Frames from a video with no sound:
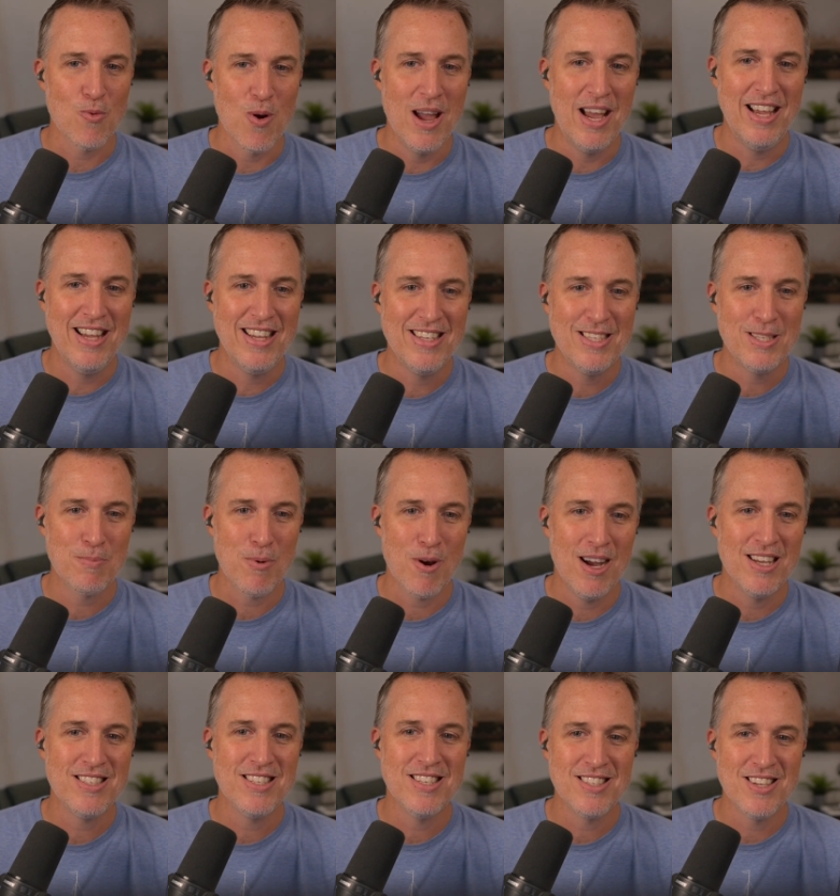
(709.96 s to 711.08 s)
raise
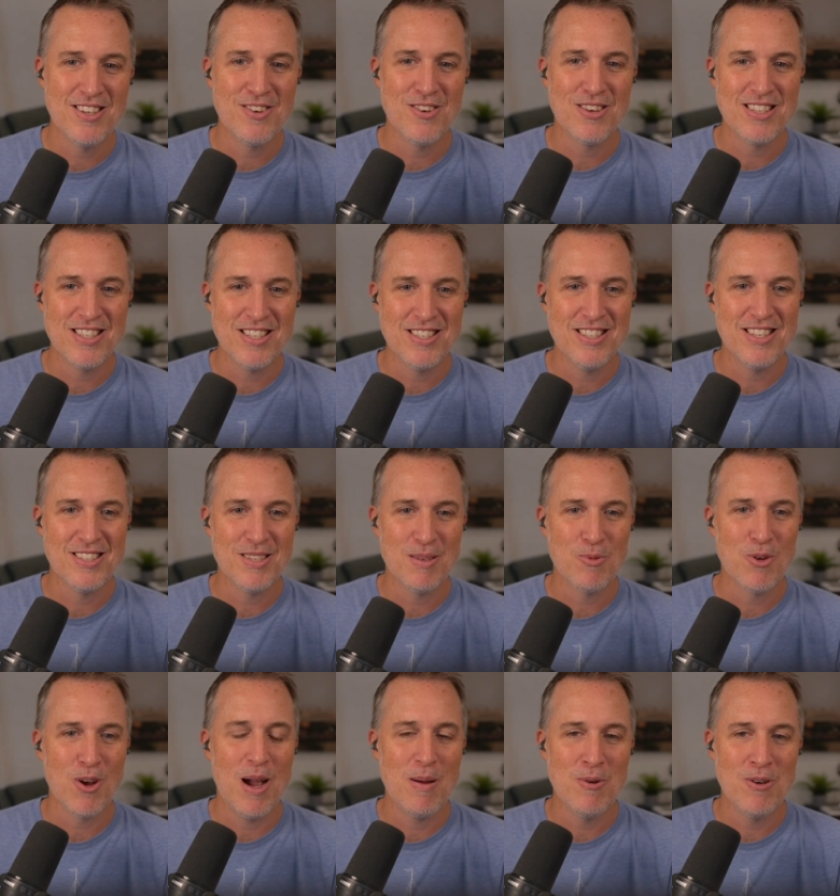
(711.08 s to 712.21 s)
prices on your existing
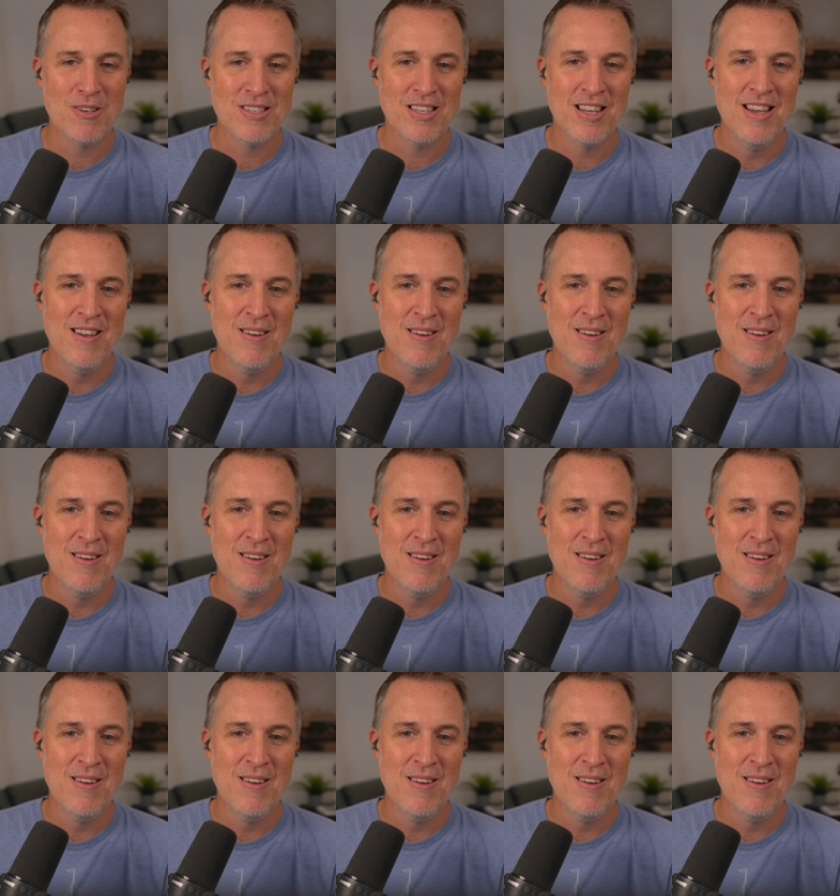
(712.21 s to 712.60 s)
subscribers